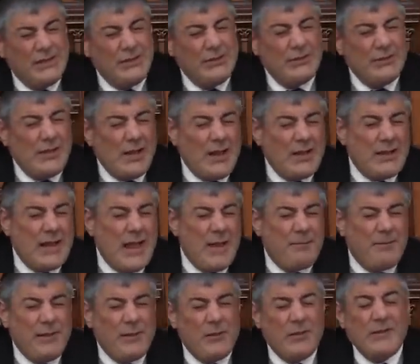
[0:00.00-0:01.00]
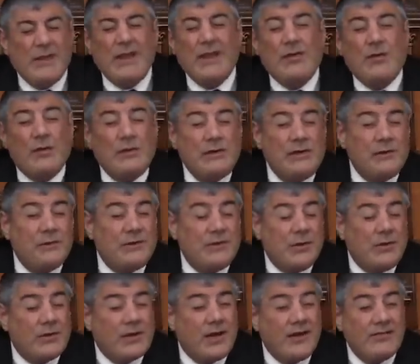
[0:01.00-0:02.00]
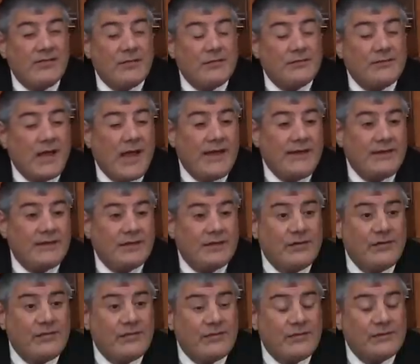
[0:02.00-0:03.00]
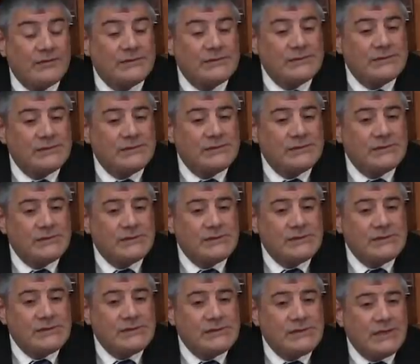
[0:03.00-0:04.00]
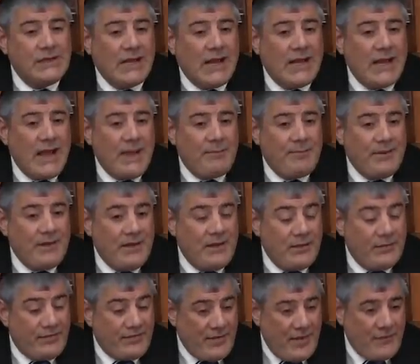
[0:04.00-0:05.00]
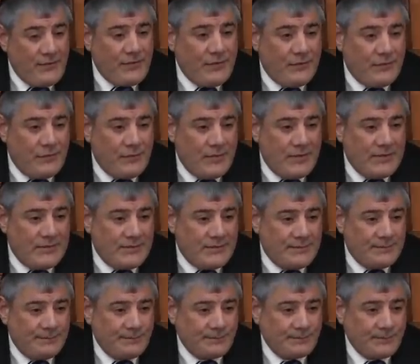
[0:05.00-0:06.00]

You're not happy when they call you with all kinds of titles. You're not happy. You suffer from it.